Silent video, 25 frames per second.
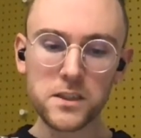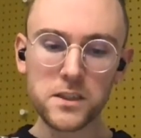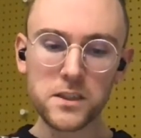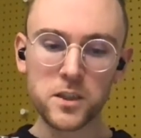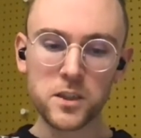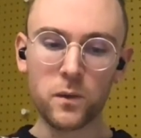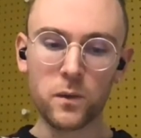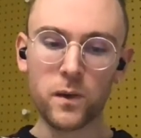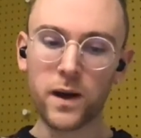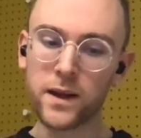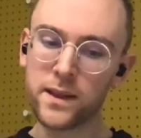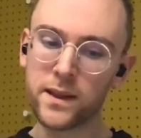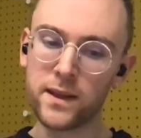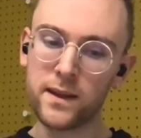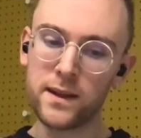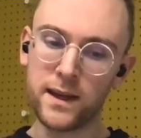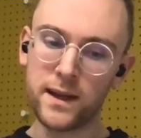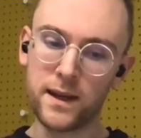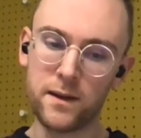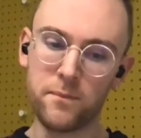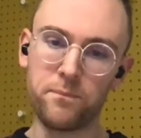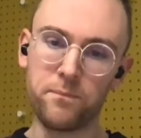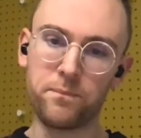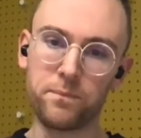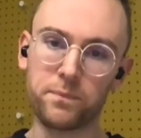So I did
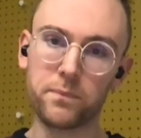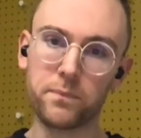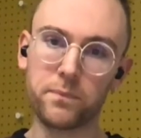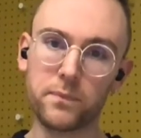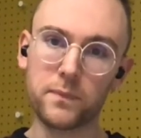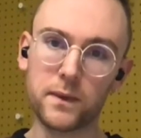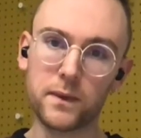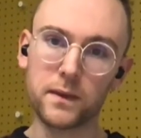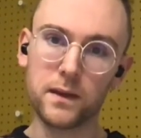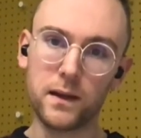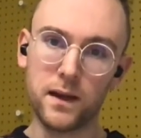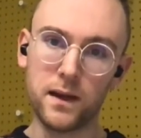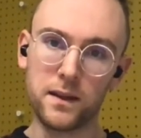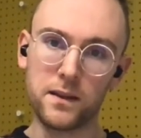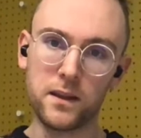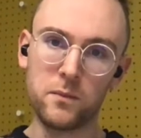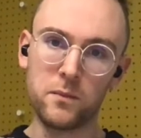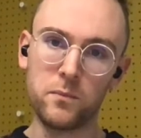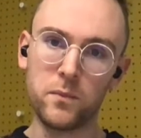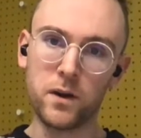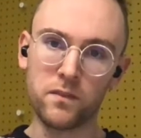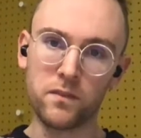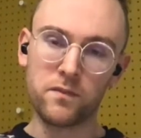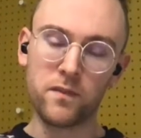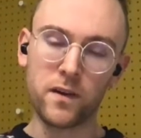um I
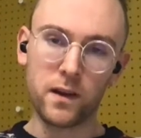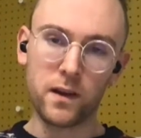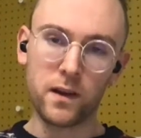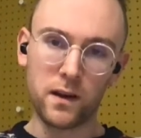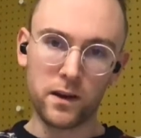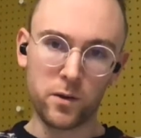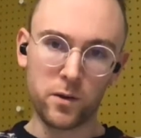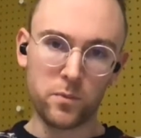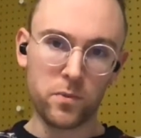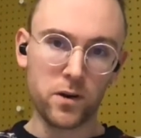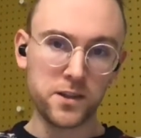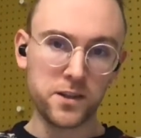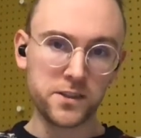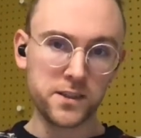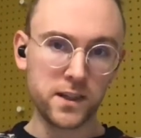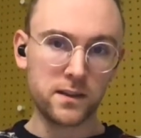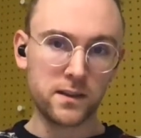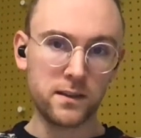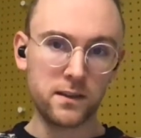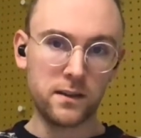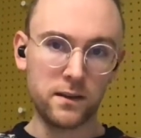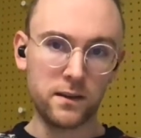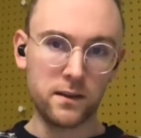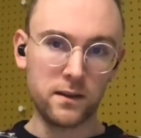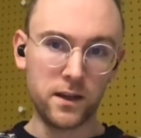did my final year
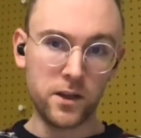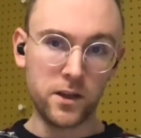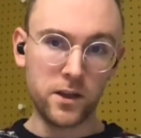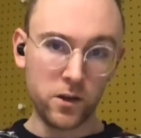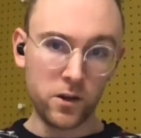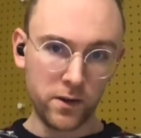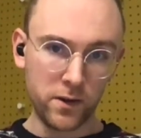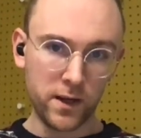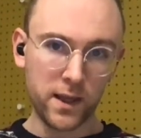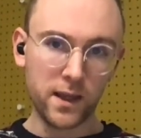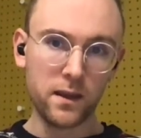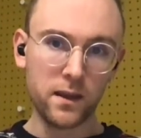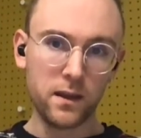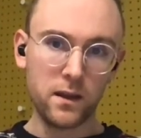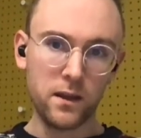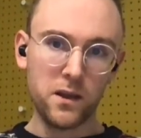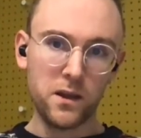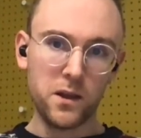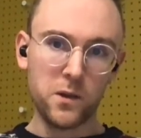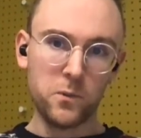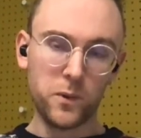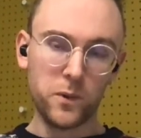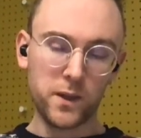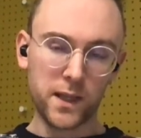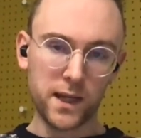project in, in uni
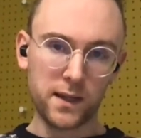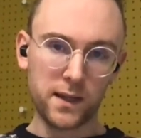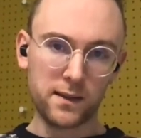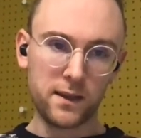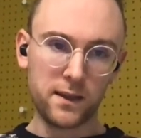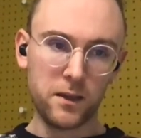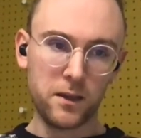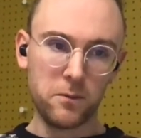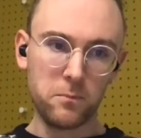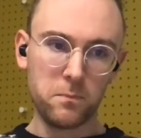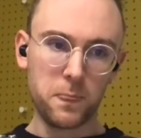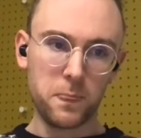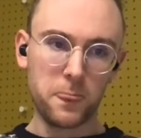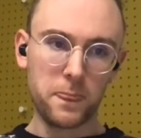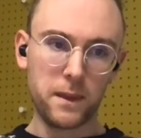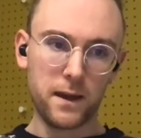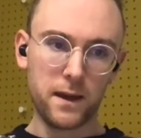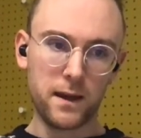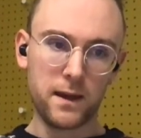with that team,